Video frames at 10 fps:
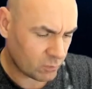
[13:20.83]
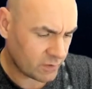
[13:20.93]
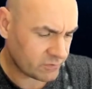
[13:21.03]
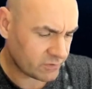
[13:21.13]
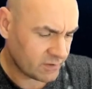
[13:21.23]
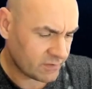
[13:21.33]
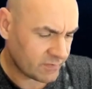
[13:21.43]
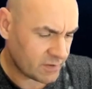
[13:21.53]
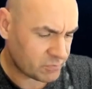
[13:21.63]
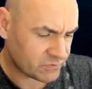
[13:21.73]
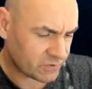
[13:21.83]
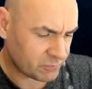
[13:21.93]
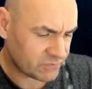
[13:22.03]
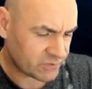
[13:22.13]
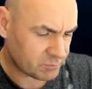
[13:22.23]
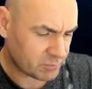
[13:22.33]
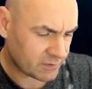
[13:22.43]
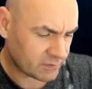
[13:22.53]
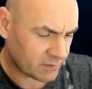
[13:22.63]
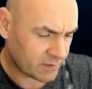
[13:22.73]
want, then pressing reset
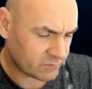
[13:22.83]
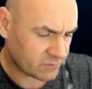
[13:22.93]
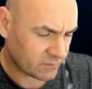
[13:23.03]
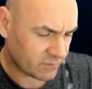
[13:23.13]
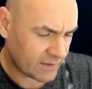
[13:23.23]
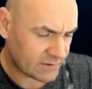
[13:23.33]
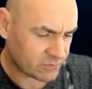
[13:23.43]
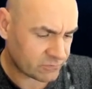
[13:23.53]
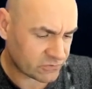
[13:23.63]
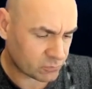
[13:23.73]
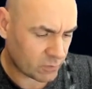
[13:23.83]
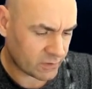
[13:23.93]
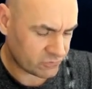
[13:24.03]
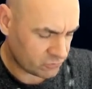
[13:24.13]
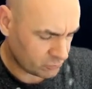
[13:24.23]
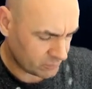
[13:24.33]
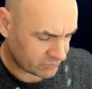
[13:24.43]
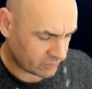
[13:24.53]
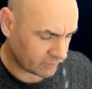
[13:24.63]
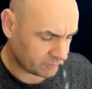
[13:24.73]
button until the light of disk 1 and 2
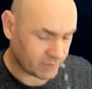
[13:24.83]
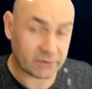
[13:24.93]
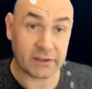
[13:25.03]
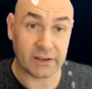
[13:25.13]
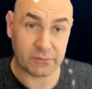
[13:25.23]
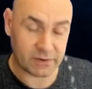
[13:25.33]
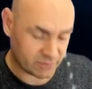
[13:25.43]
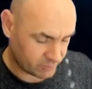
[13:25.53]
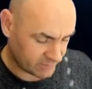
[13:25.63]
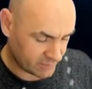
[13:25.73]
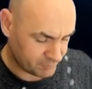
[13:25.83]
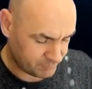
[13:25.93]
is on. Okay, great, here we go.